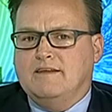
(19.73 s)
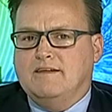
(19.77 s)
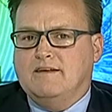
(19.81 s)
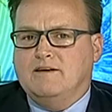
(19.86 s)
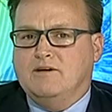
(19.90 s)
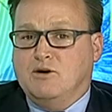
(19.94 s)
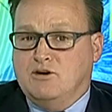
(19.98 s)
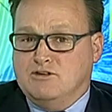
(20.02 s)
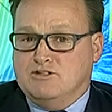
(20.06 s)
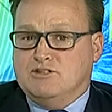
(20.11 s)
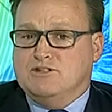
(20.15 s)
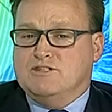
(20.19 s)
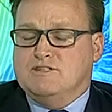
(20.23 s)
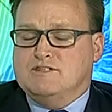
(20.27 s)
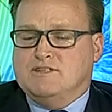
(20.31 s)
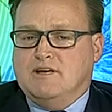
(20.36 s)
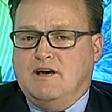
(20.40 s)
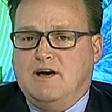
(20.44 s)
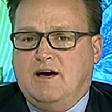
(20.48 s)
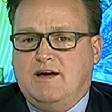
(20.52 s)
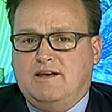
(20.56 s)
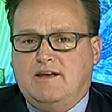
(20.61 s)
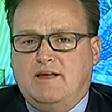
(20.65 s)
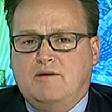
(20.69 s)
onto the
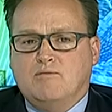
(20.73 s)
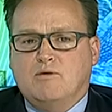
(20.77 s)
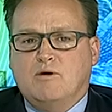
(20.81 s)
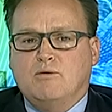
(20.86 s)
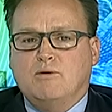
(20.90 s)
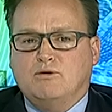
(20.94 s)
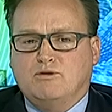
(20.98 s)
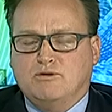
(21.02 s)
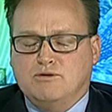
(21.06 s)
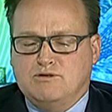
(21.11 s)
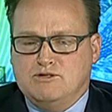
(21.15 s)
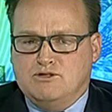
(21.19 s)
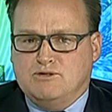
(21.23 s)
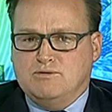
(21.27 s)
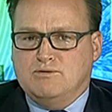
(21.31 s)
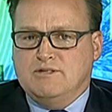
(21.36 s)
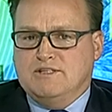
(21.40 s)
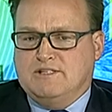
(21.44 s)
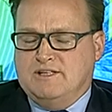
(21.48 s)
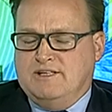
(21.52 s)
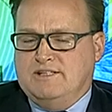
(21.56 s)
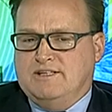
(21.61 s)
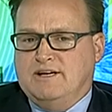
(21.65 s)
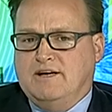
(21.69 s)
site and what we'll do is do a
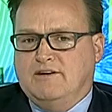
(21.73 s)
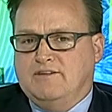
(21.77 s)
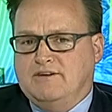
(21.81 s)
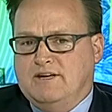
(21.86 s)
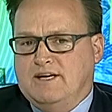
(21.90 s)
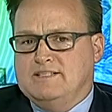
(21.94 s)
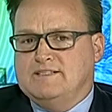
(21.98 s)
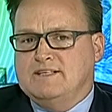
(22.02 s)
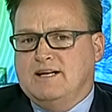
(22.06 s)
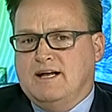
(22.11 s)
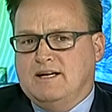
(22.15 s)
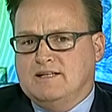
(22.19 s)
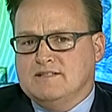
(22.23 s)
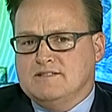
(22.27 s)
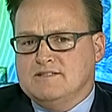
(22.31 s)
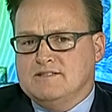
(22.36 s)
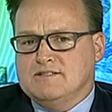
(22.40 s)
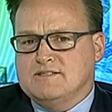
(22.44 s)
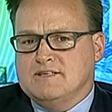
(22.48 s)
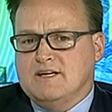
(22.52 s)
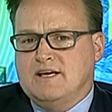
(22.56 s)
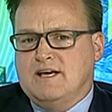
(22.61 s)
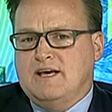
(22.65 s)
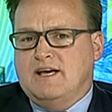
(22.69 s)
detailed needs analysis.